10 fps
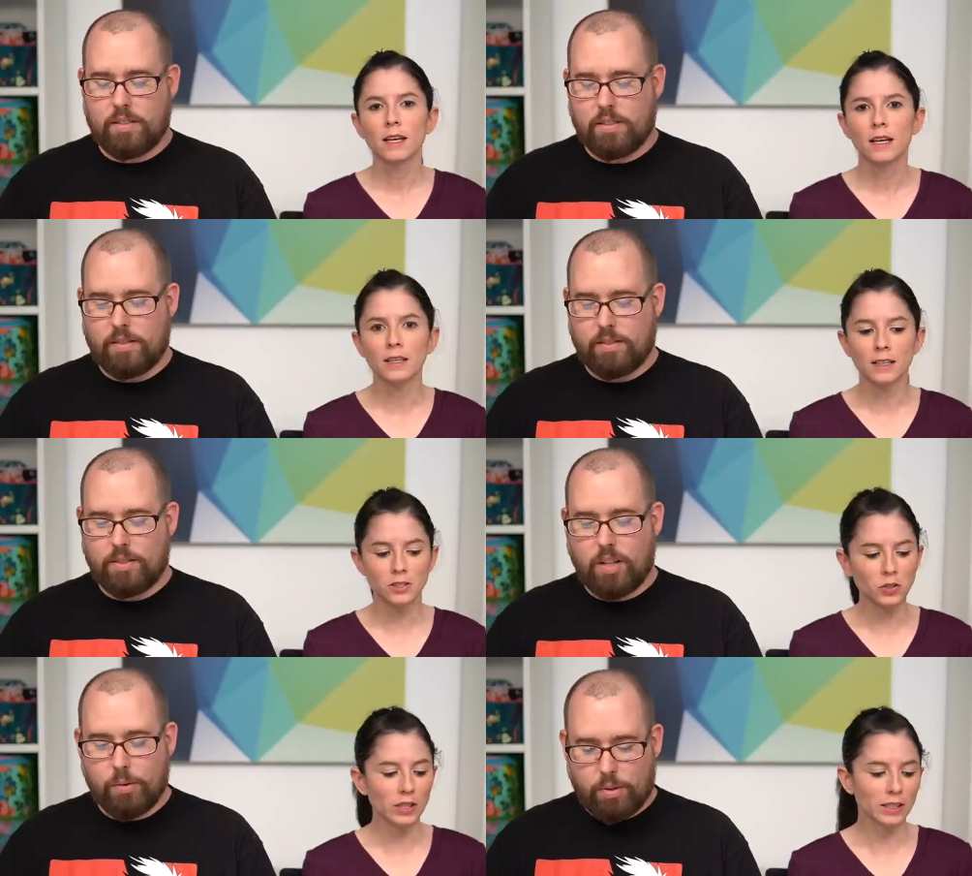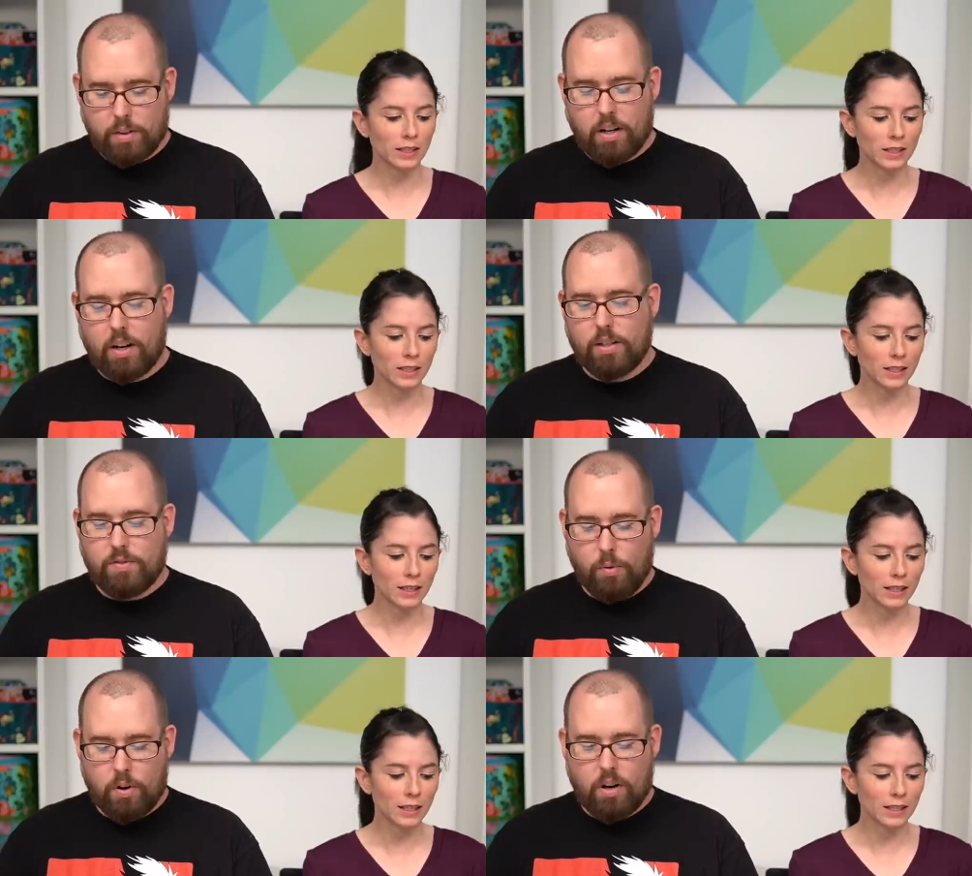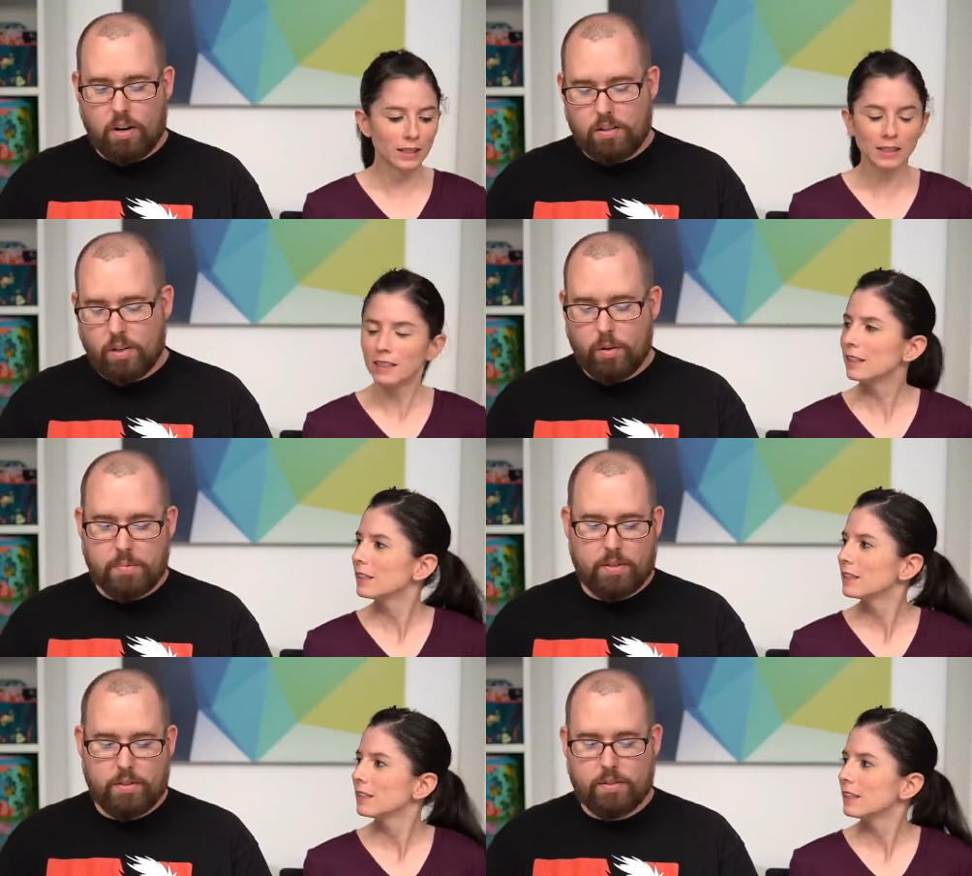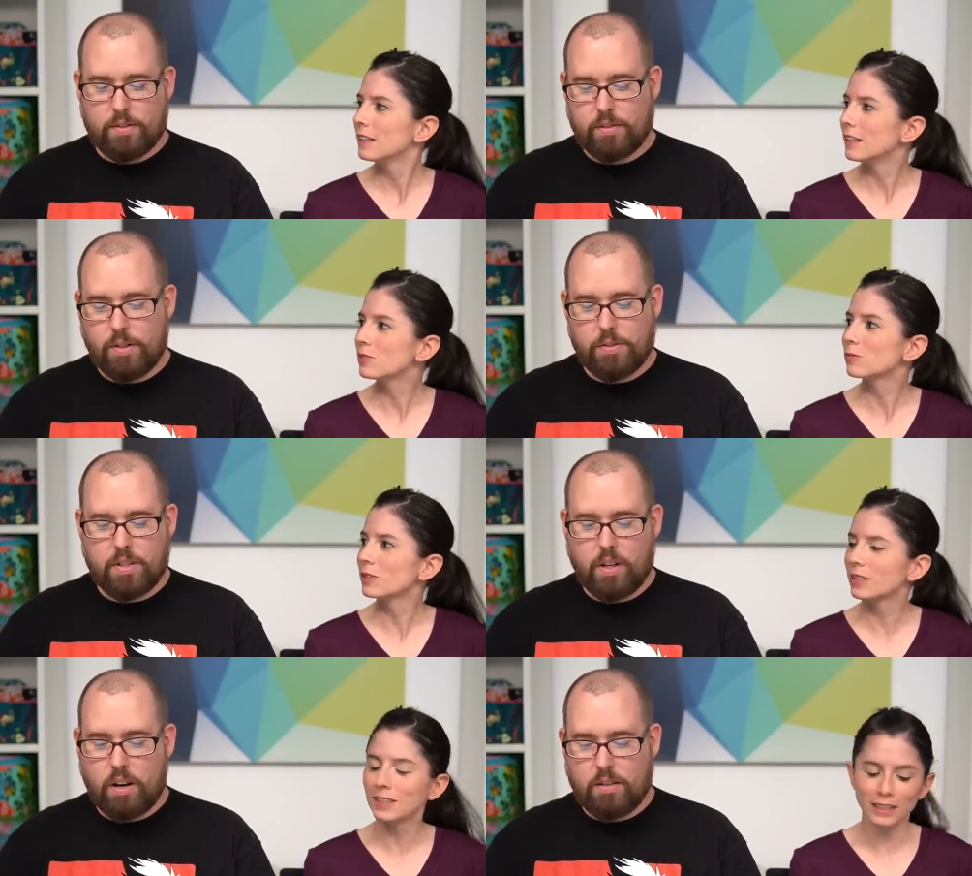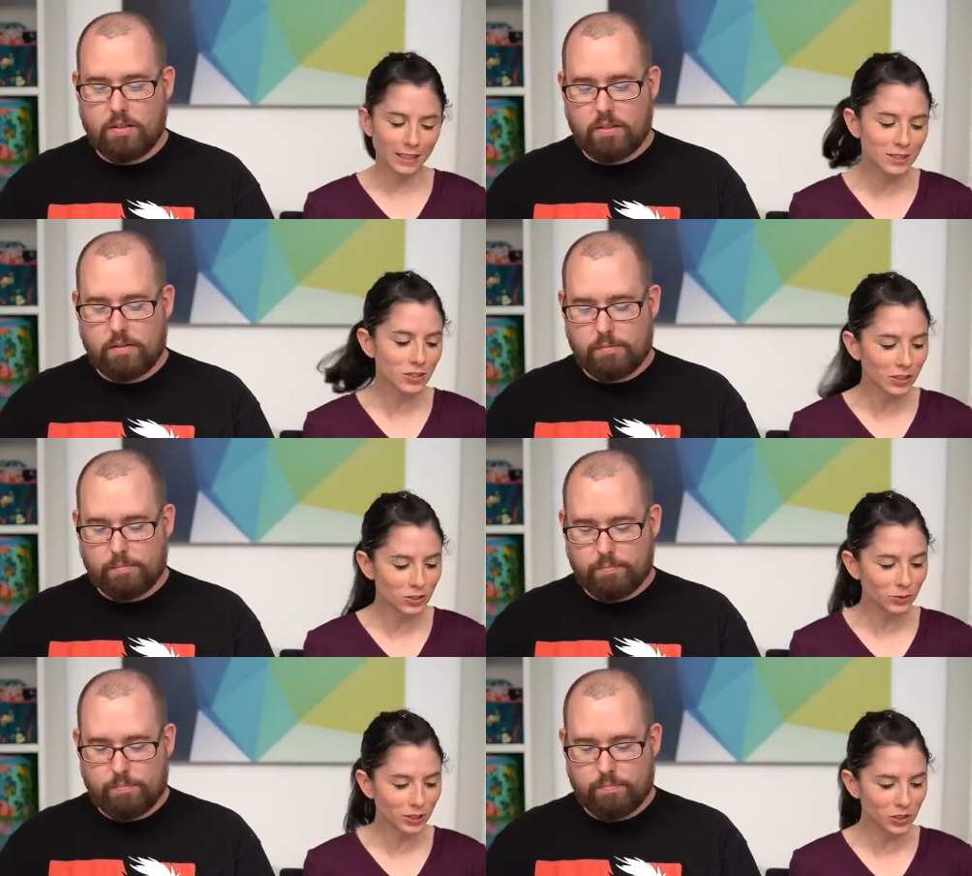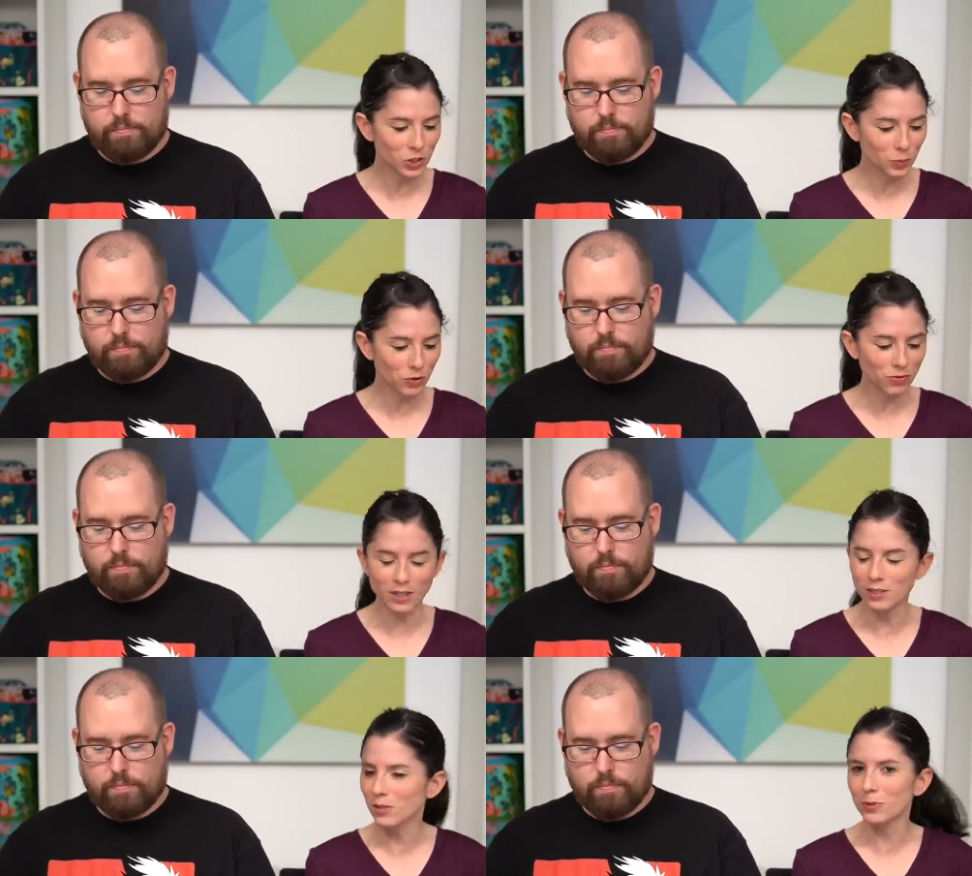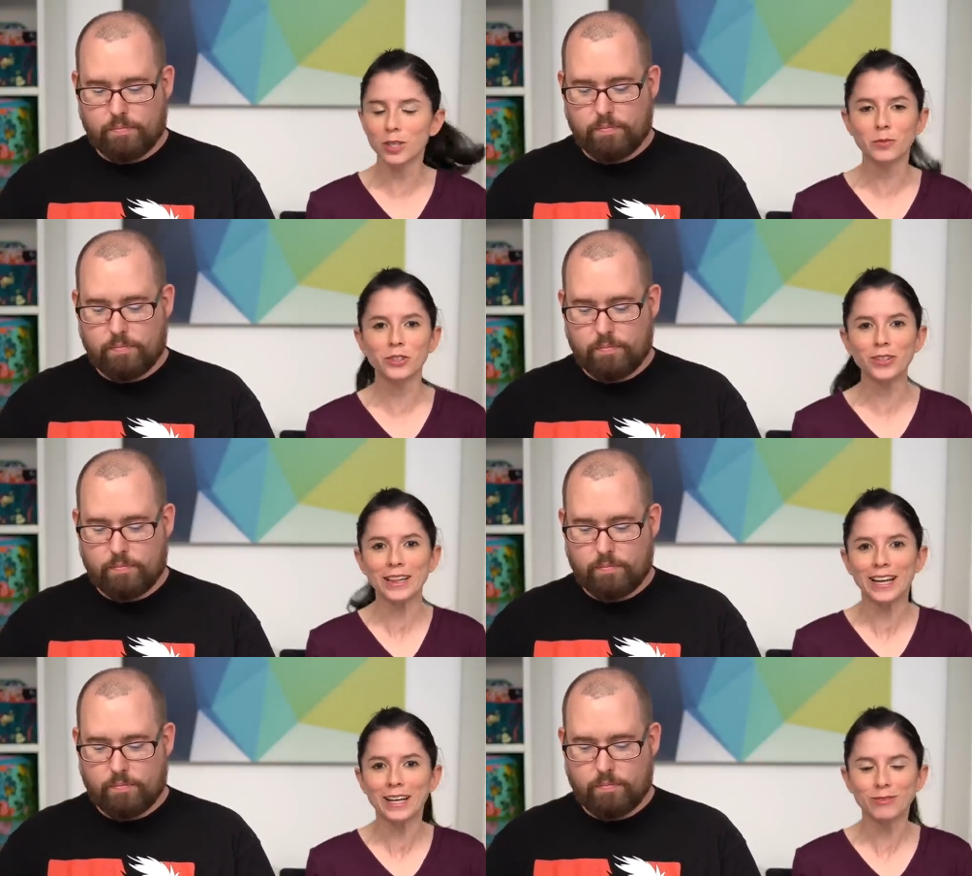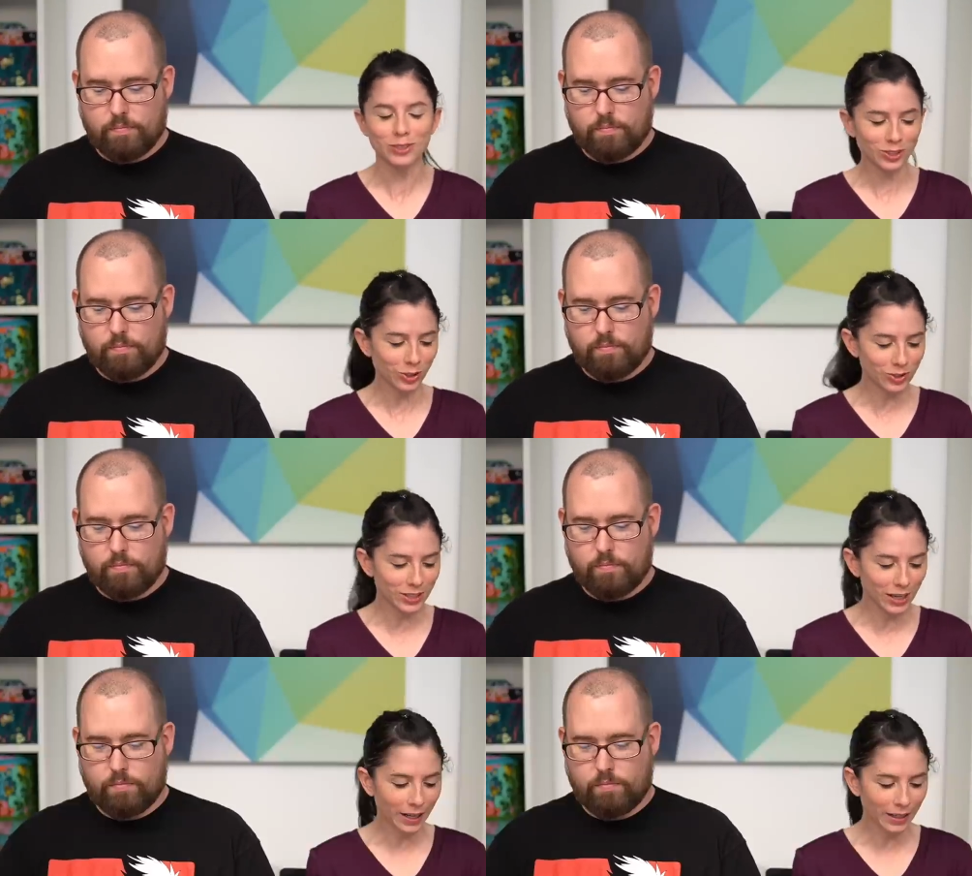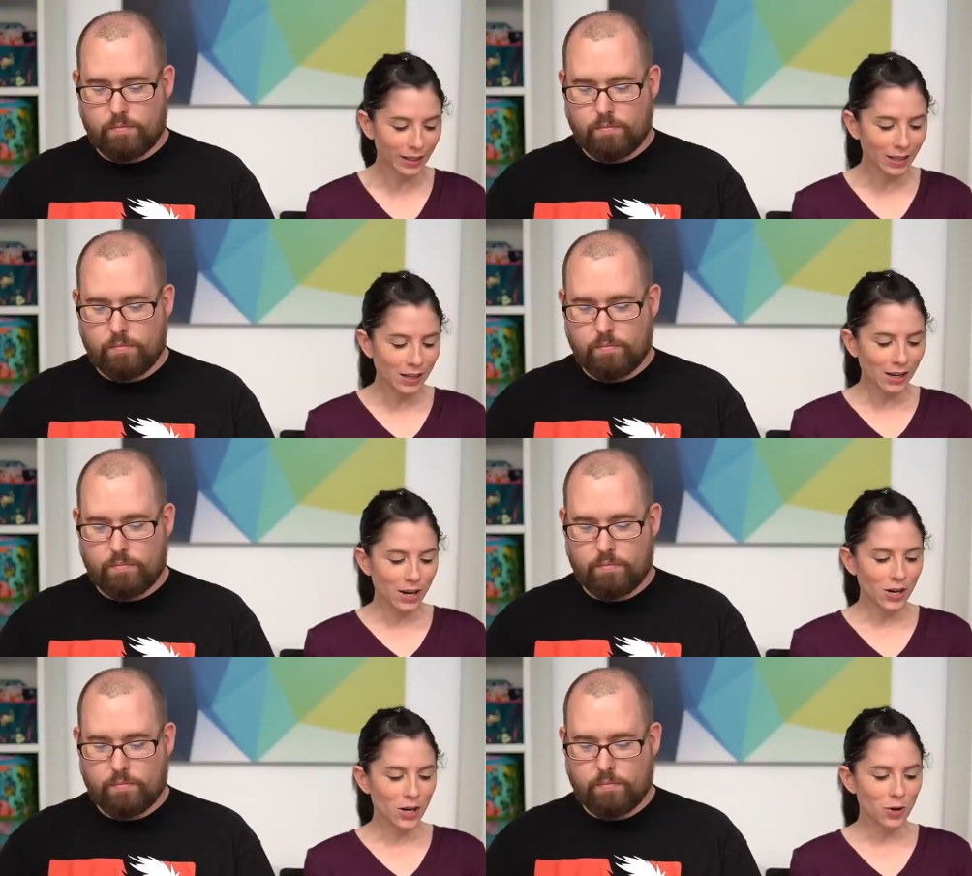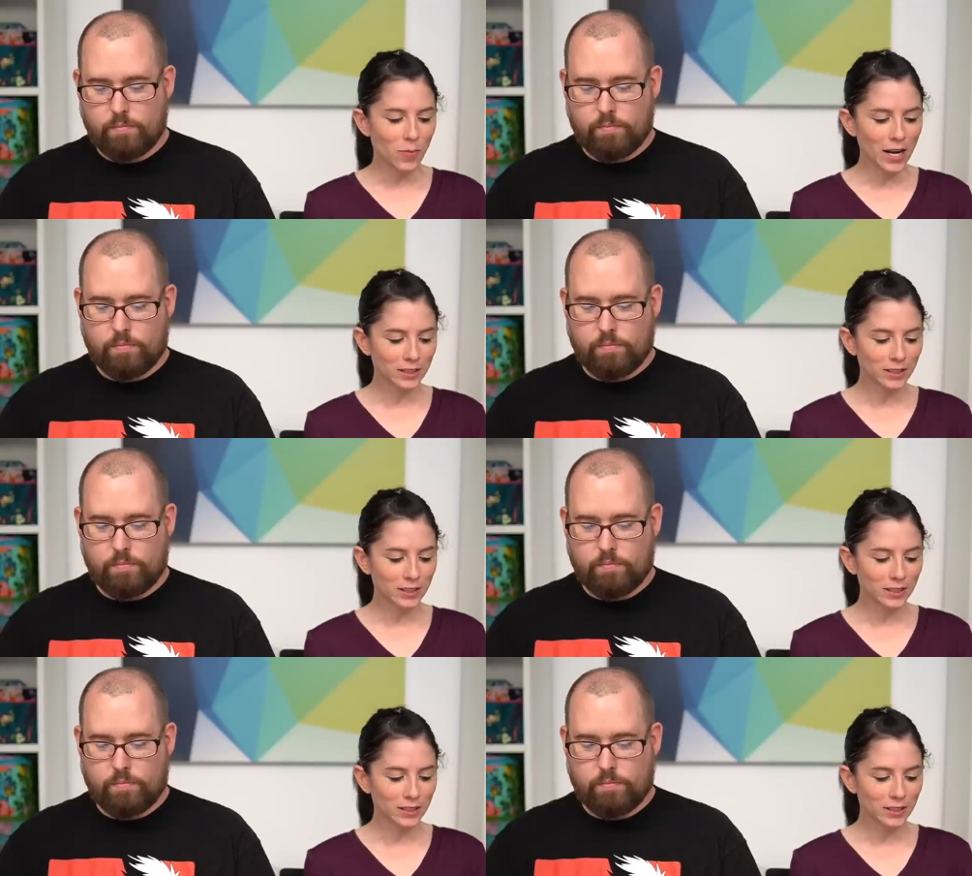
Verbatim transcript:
Speaker 1: Yeah. It's start with 3 cards, 4 cards, all up to 13 cards. It's really super fun. So we're going to be doing that after the show tonight. We're